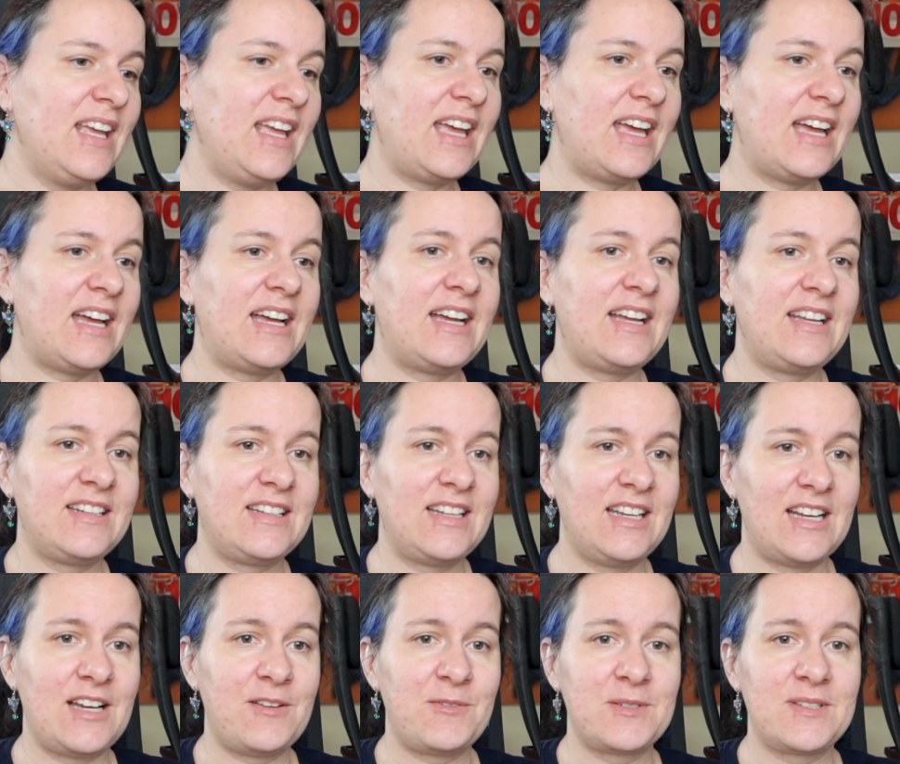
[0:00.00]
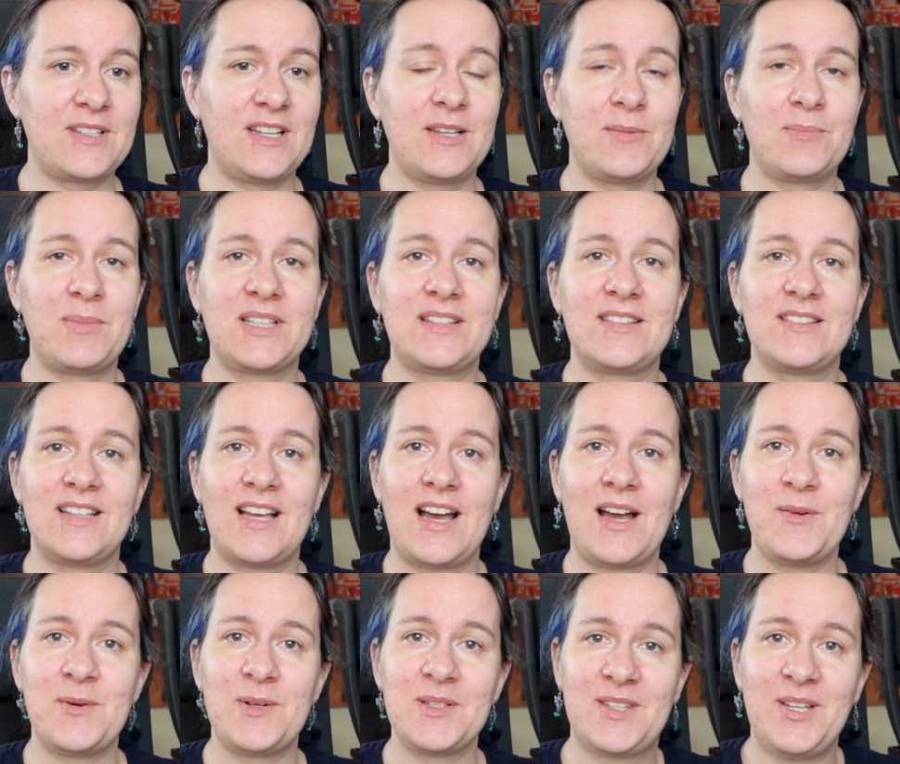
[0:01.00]
And then I was like, but
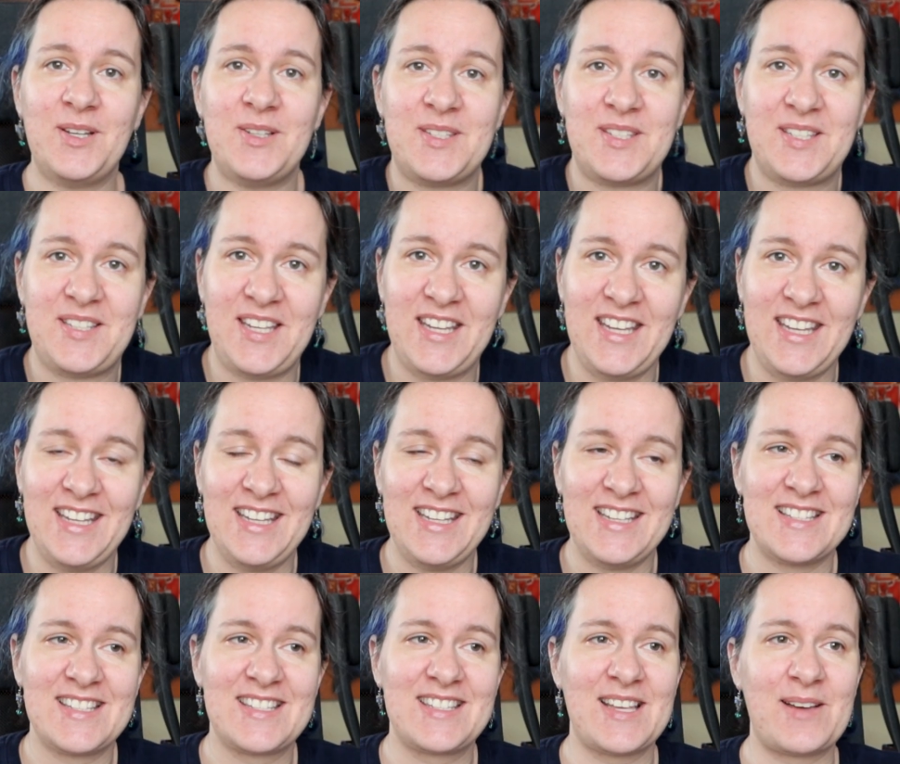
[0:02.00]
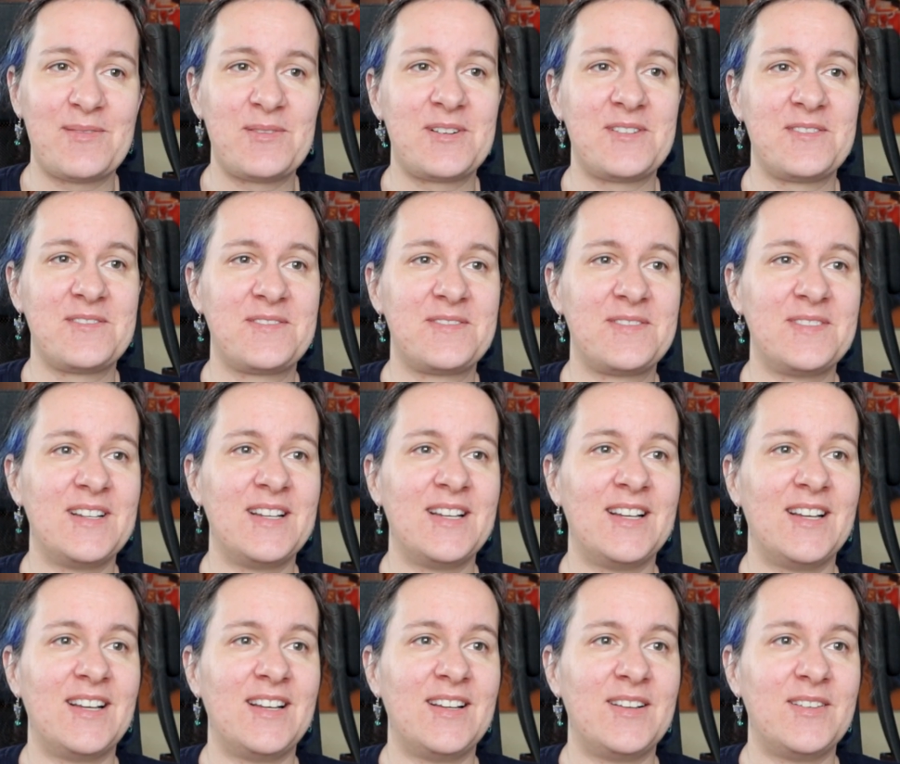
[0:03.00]
I want to see some of
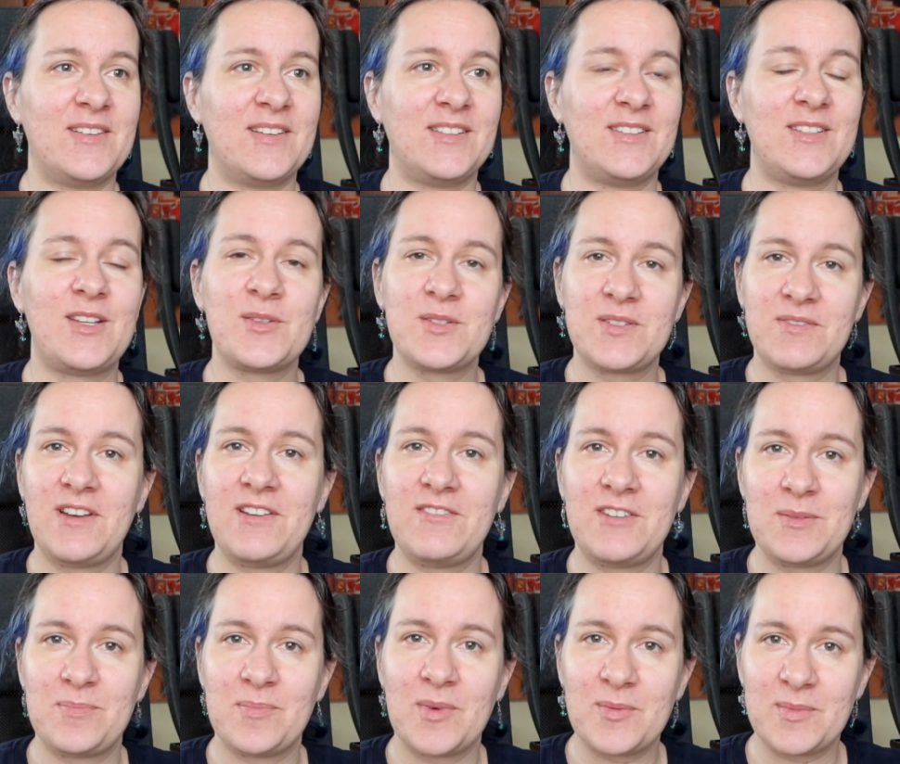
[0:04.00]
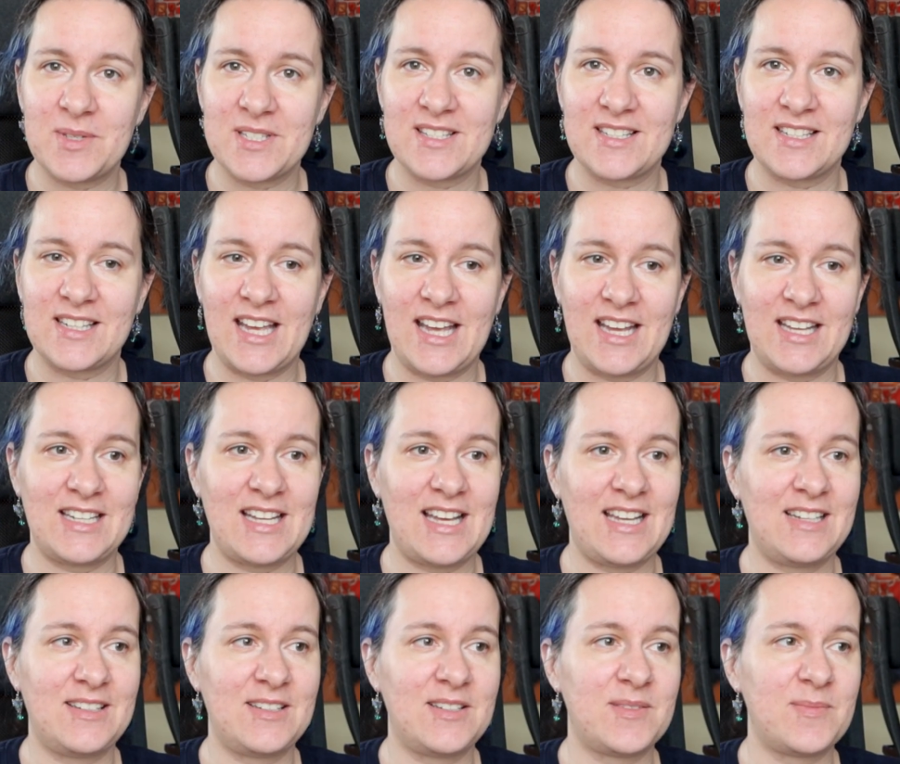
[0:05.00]
those favorite moments again
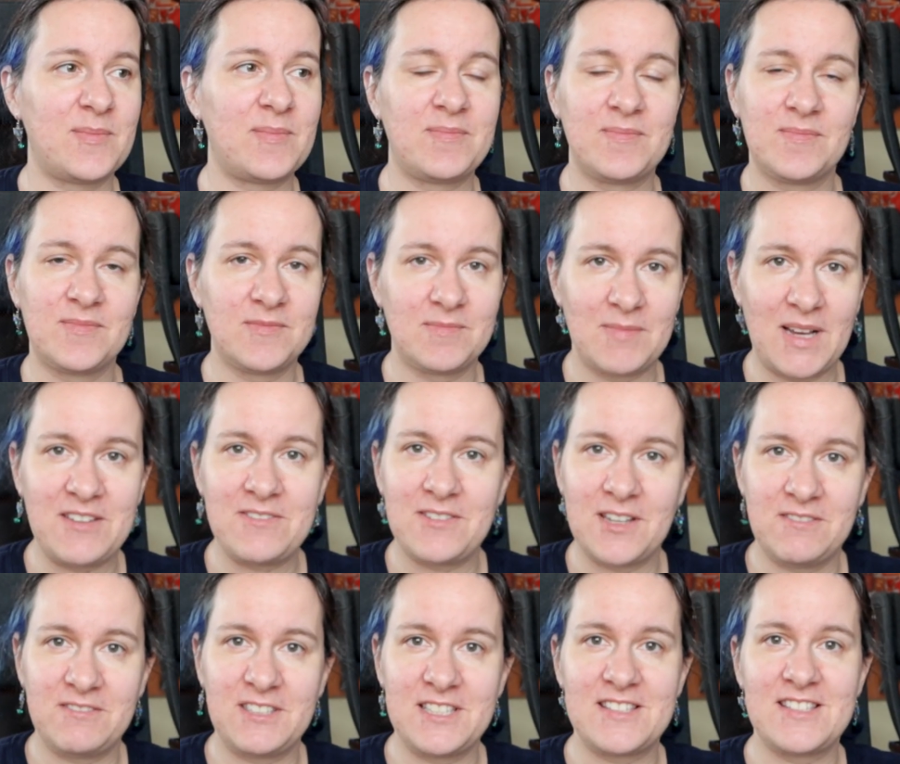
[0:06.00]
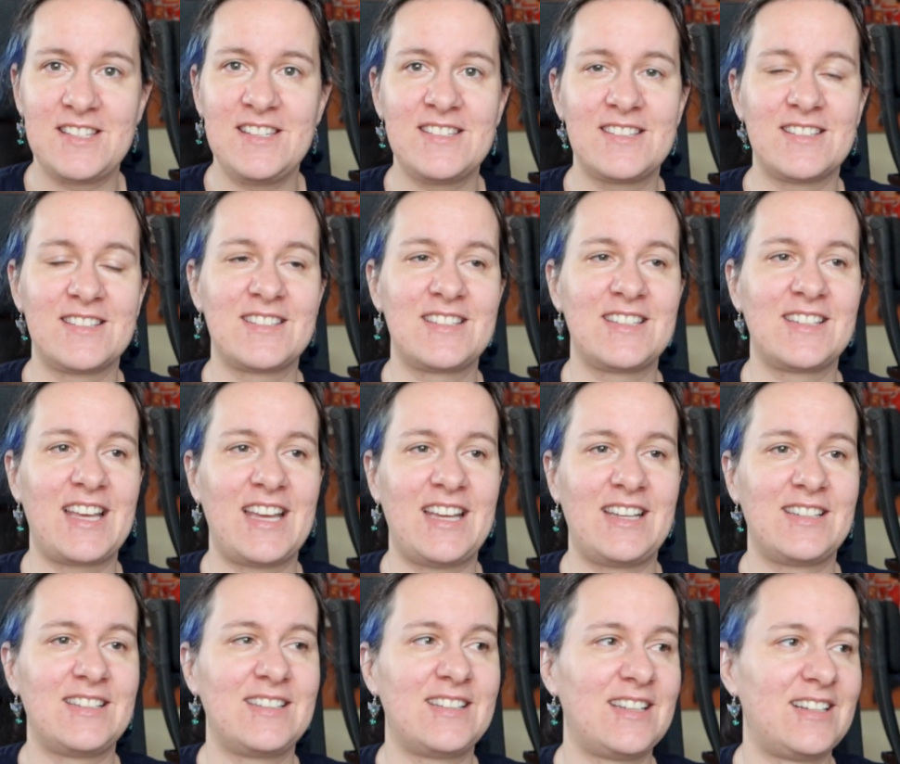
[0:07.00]
and my favorite seasons
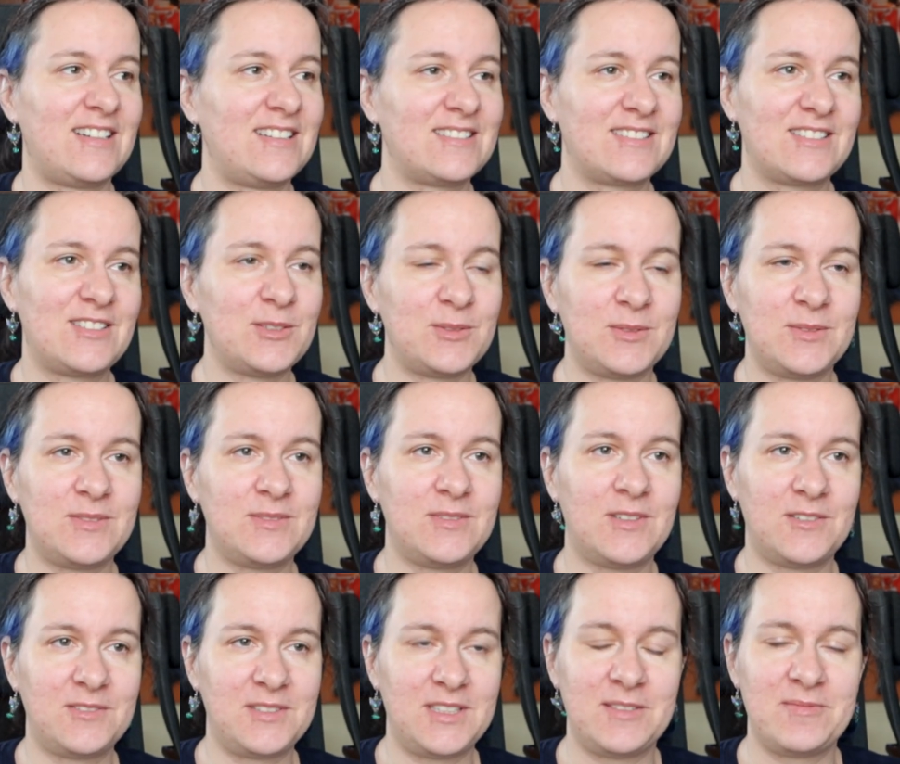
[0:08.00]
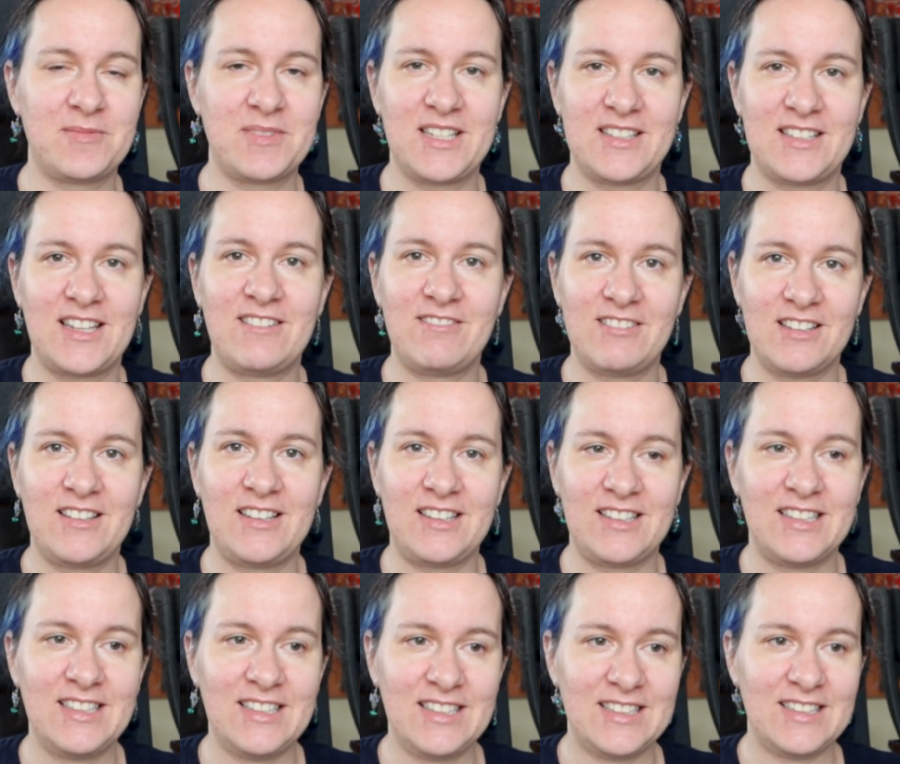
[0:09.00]
again. There are two of them that I
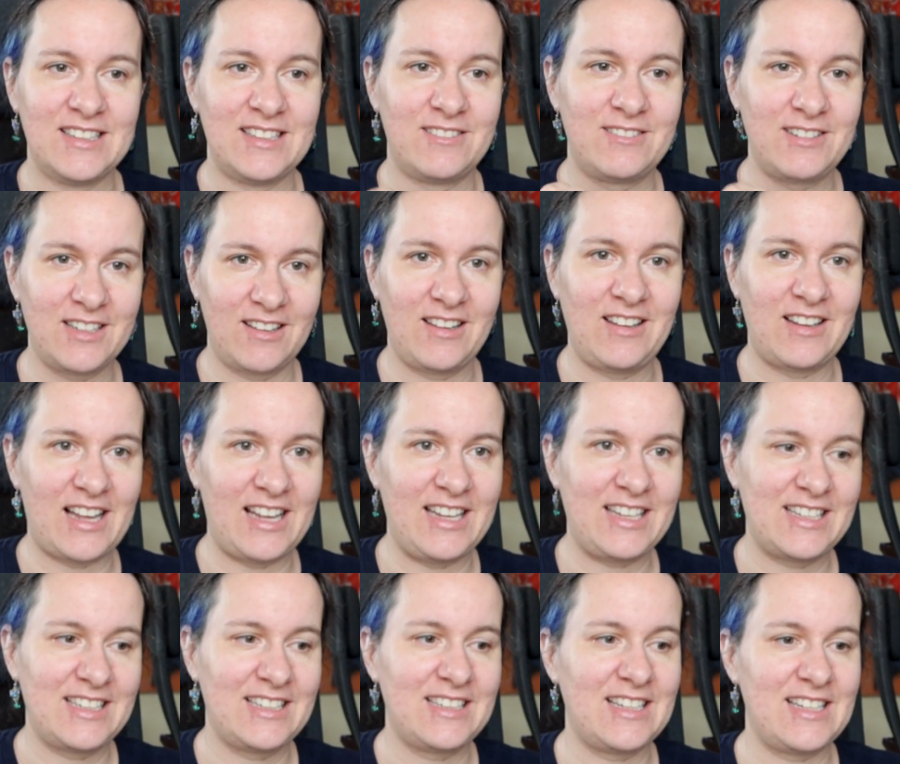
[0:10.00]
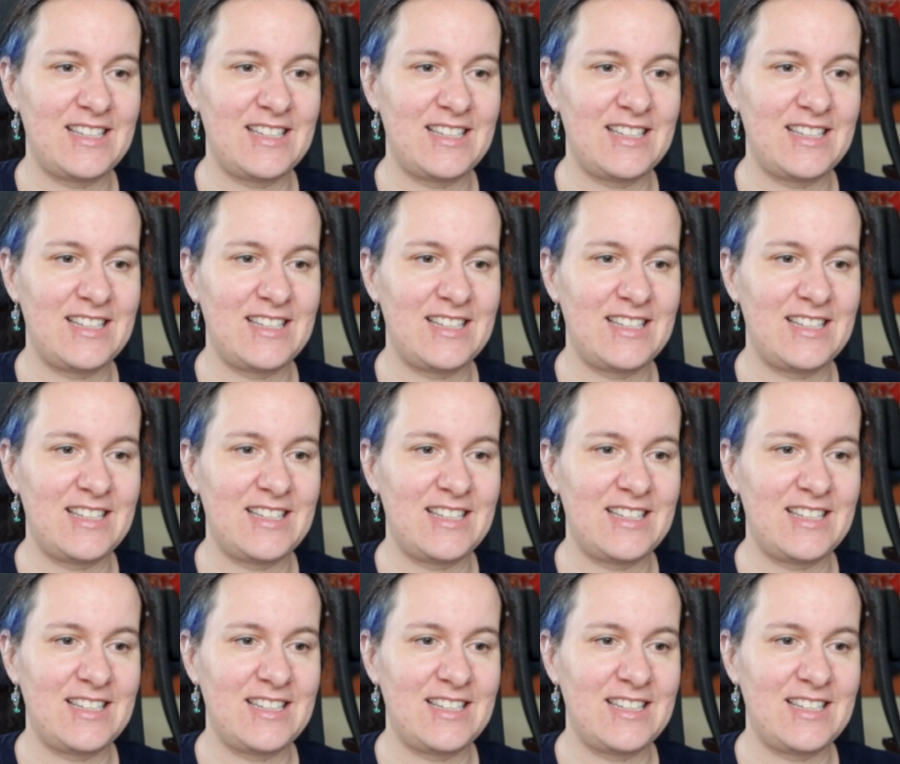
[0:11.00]
really, really like.